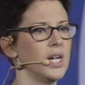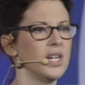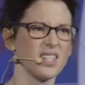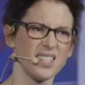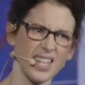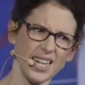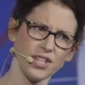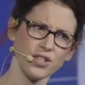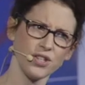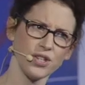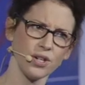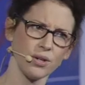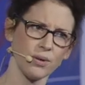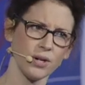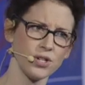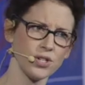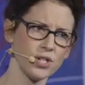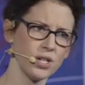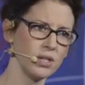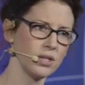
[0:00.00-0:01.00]
Does that answer your
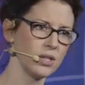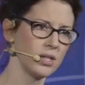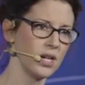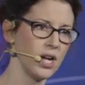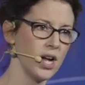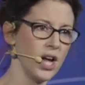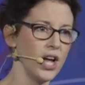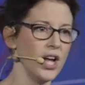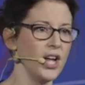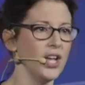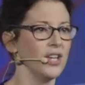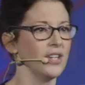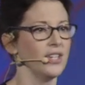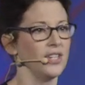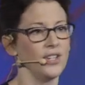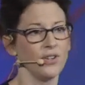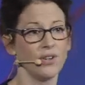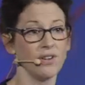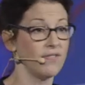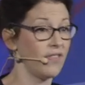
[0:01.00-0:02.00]
question?
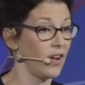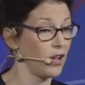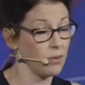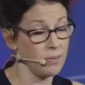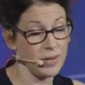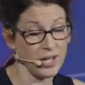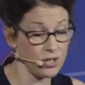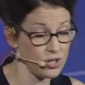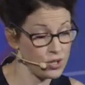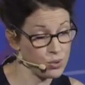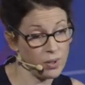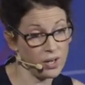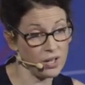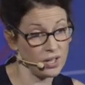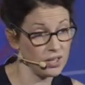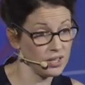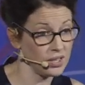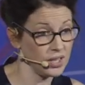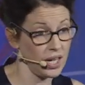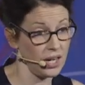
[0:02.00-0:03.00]
You could follow me on
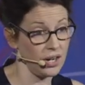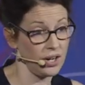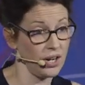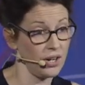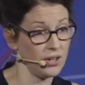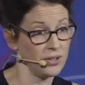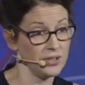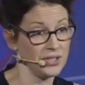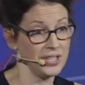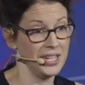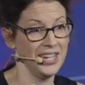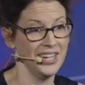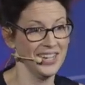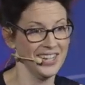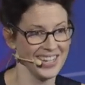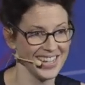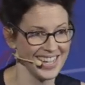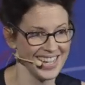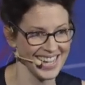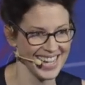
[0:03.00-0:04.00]
Twitter. I don't
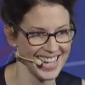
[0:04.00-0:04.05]
know.